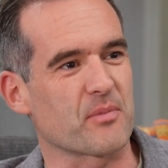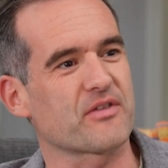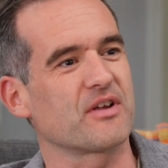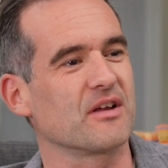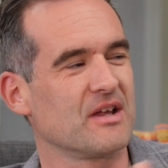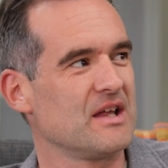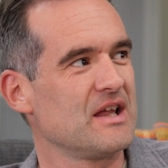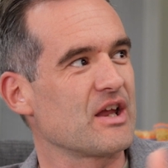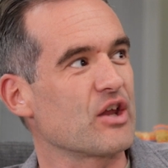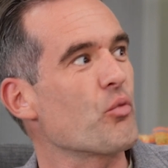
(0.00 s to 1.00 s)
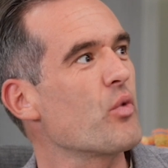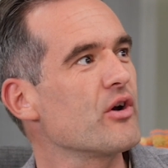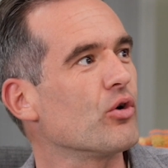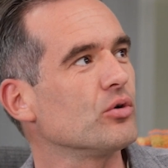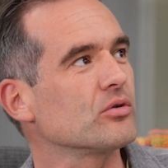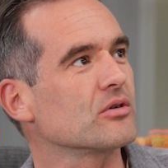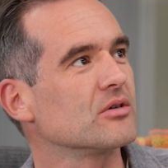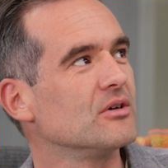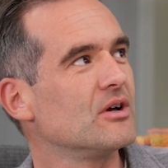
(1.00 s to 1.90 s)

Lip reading: But I think, you know, we all,